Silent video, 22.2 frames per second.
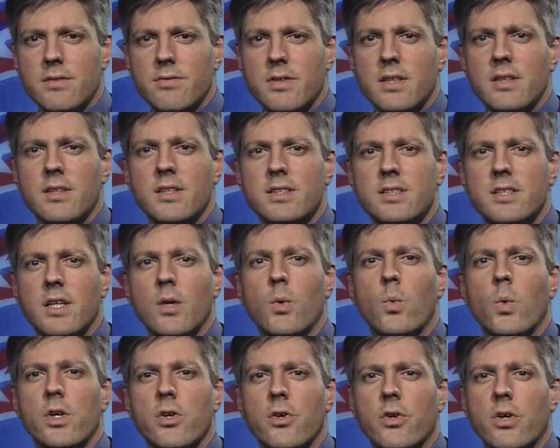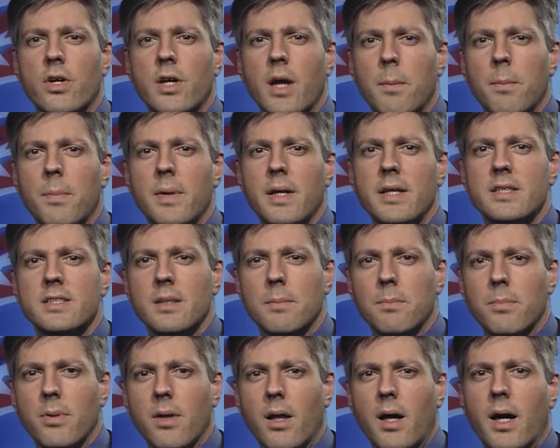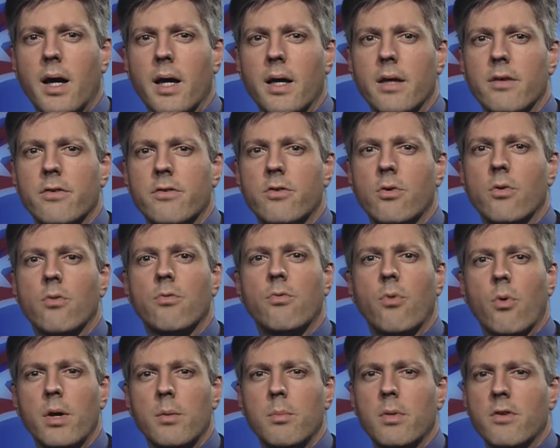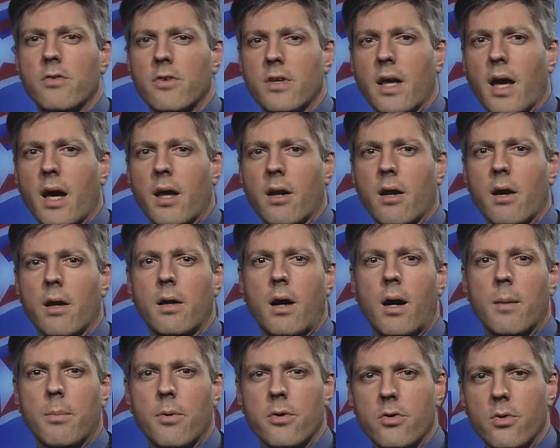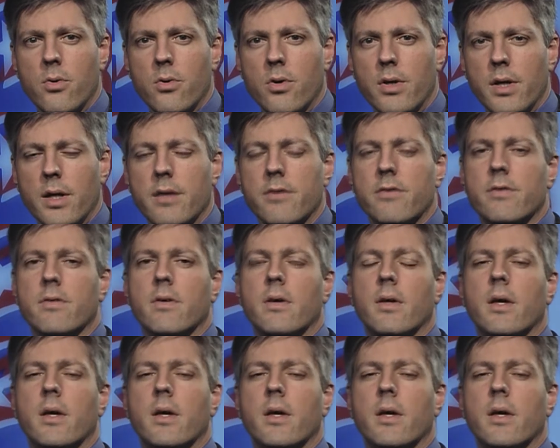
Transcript: in listing what your company supplies to avoid missing out on opportunities.